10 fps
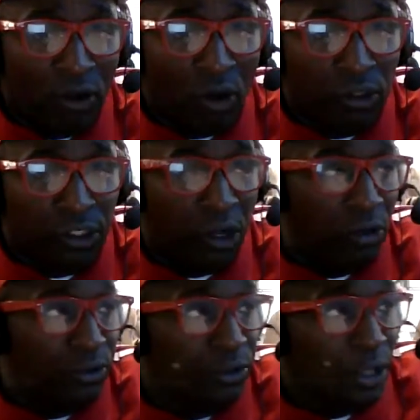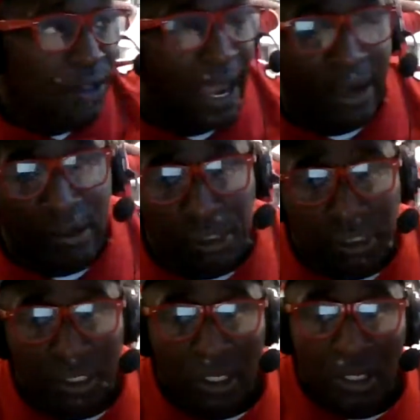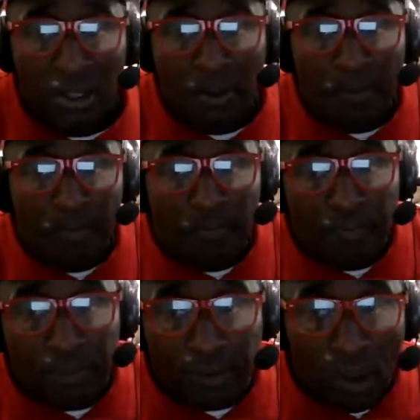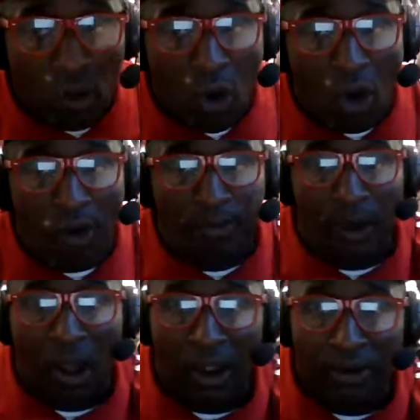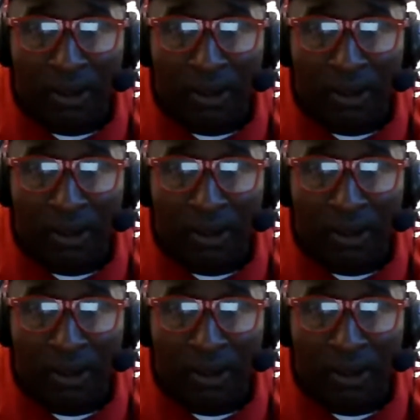goal, so the Niners, no harm done.